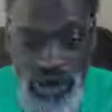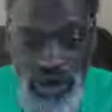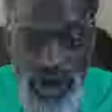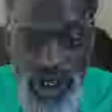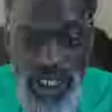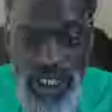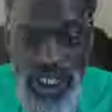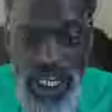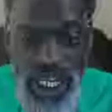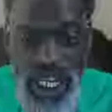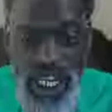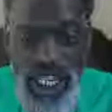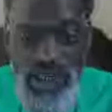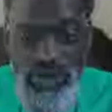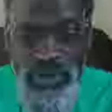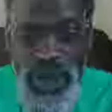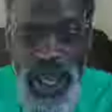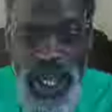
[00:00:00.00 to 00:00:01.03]
through this. I gotta
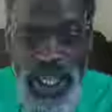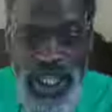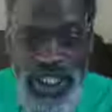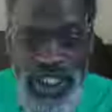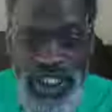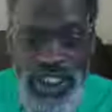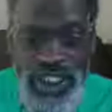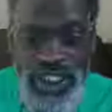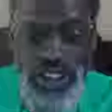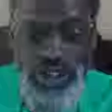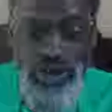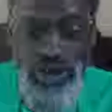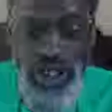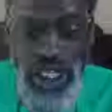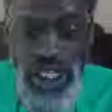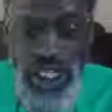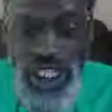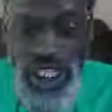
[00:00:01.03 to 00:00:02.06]
get back into the
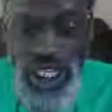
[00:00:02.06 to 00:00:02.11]
swing of